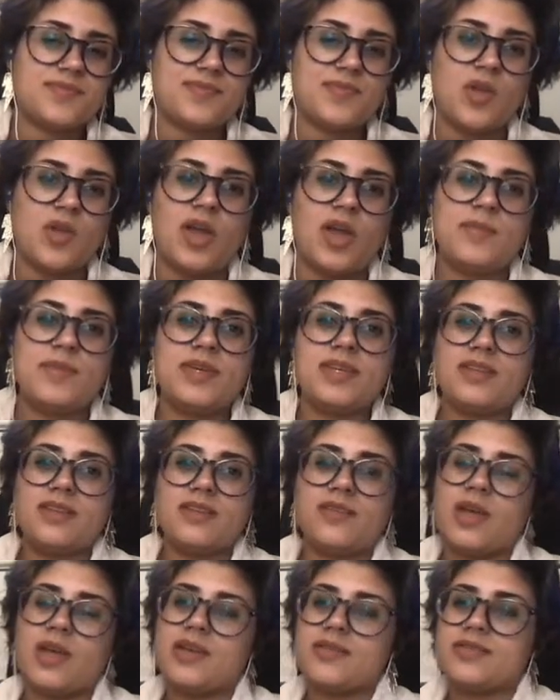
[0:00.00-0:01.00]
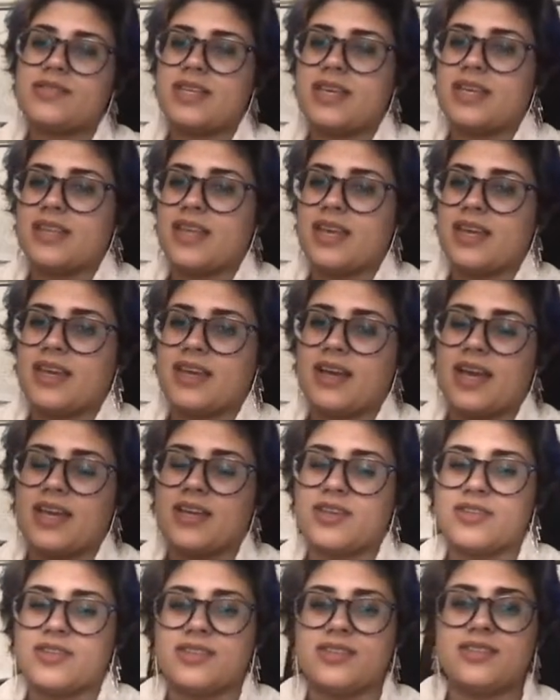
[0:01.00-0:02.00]
I mean, I was saying like I
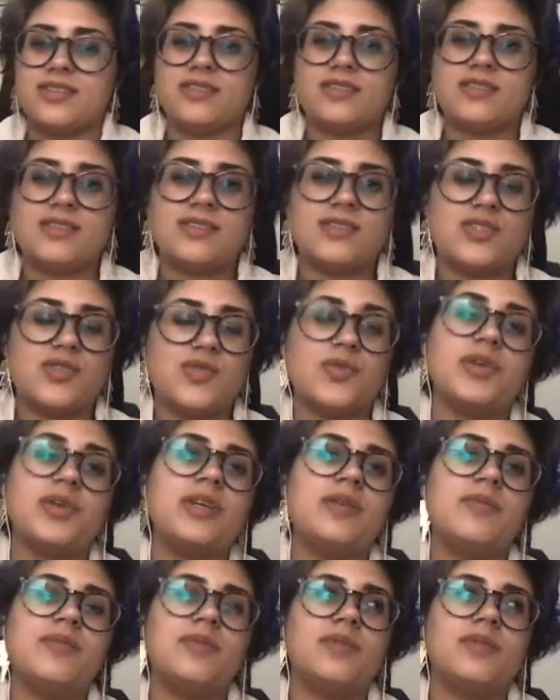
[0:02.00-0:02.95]
could stream